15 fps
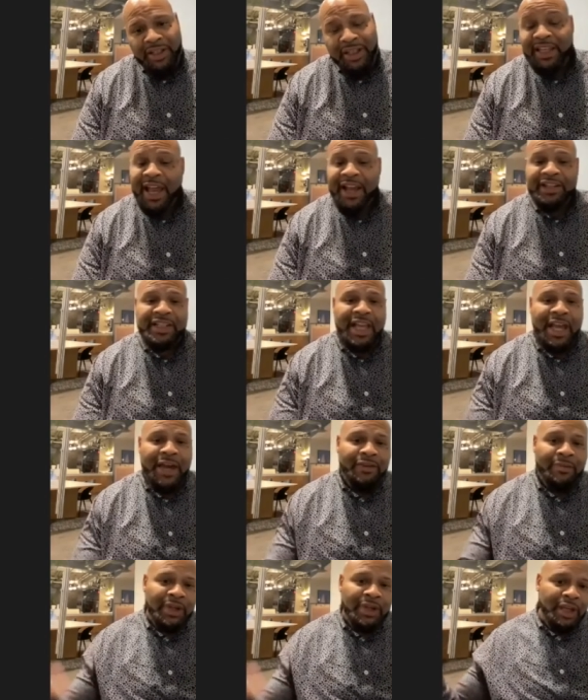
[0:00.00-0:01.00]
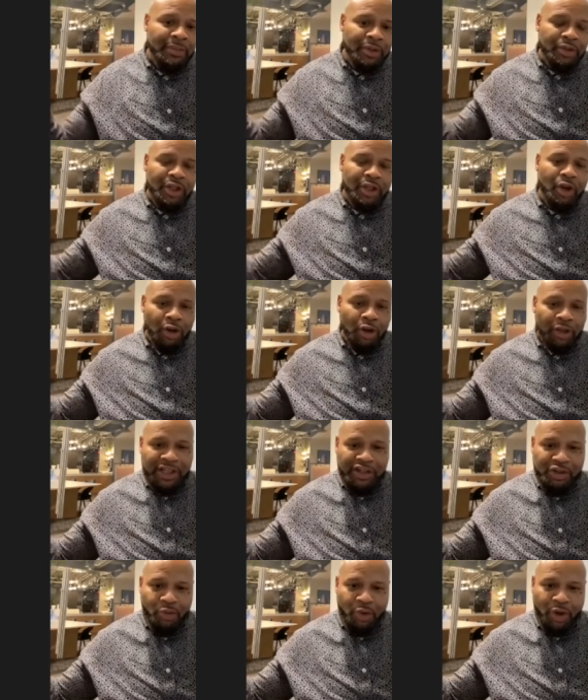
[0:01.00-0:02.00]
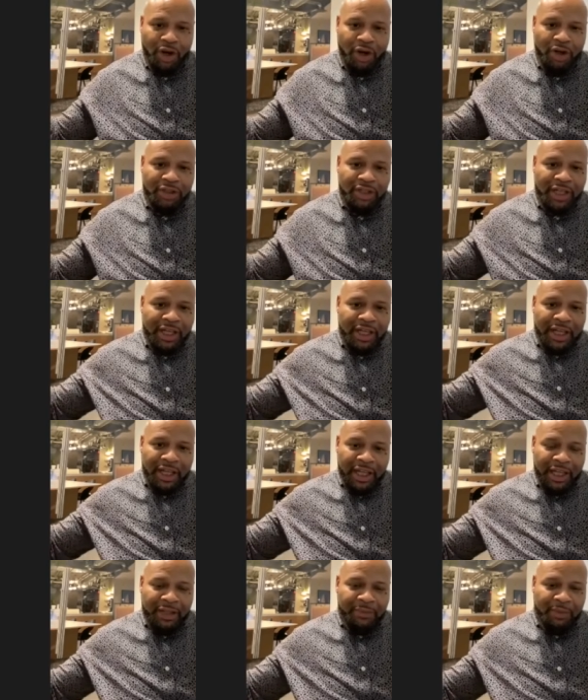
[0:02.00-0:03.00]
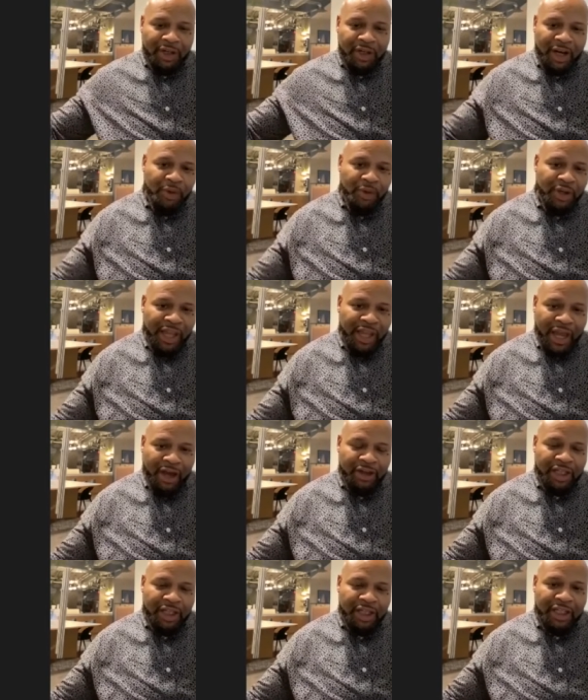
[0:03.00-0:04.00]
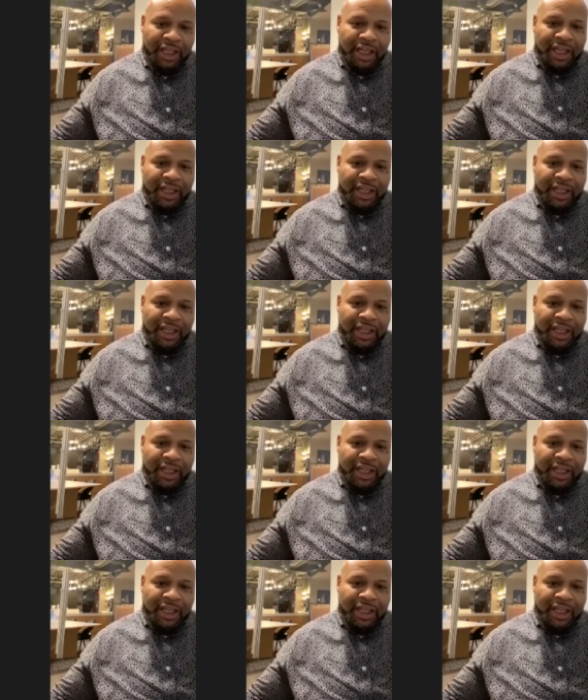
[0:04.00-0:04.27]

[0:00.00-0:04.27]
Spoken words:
They actually have a big community called Leisure World in Montgomery County.